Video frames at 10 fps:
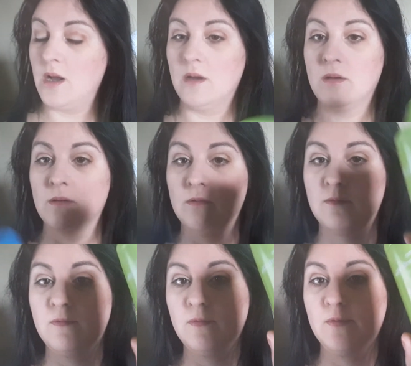
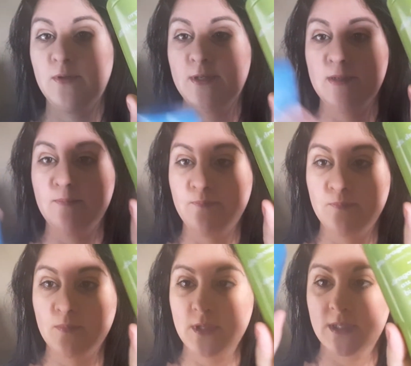of the
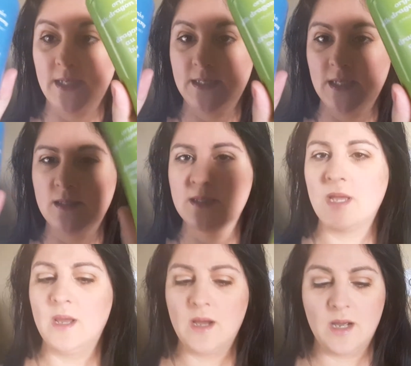skinny tins.
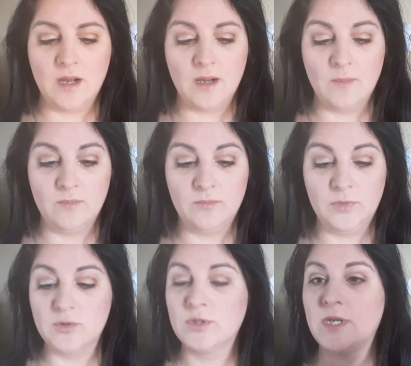
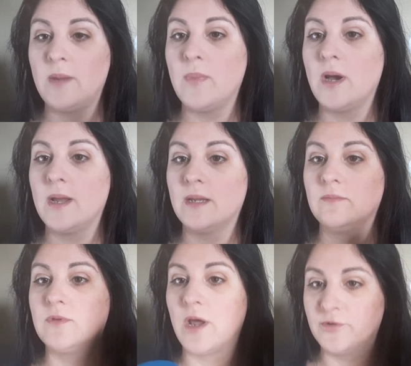Usually I buy
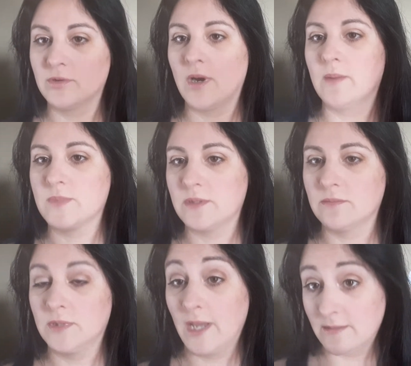100 grams
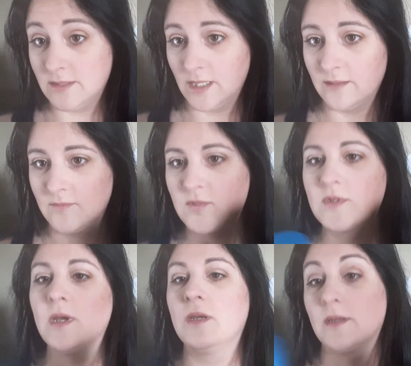and get tins,
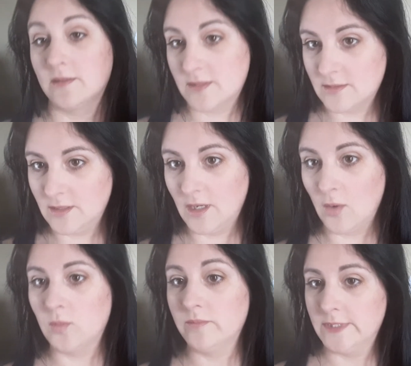because,
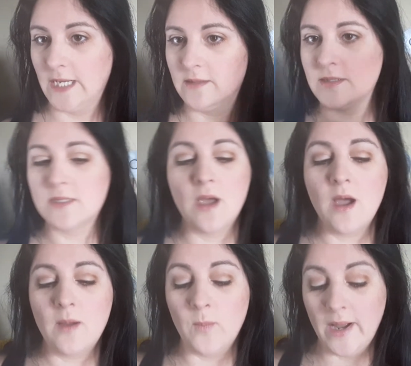tins.
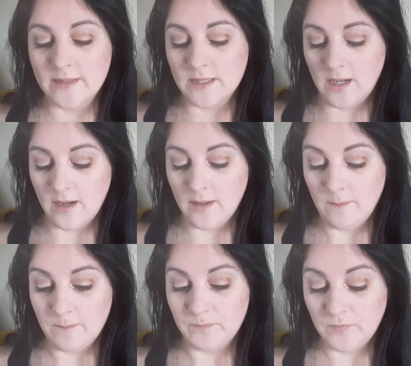But
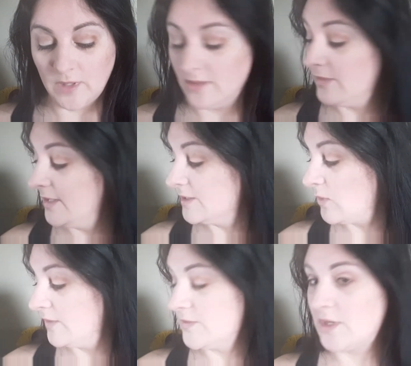these
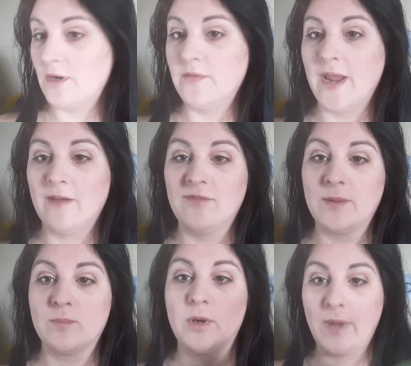ones they have
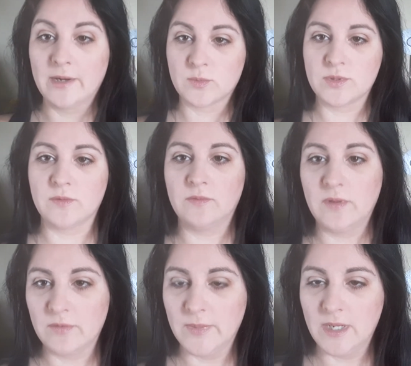like prepackaged ones, so if you've
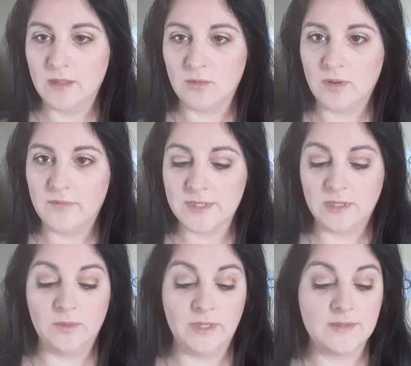never been in or never
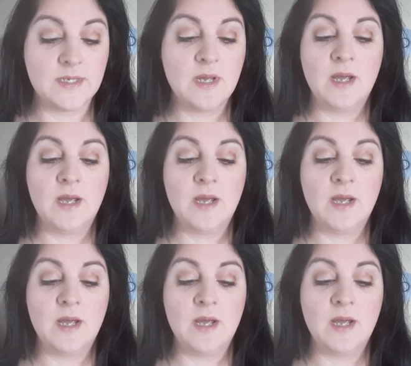seen these,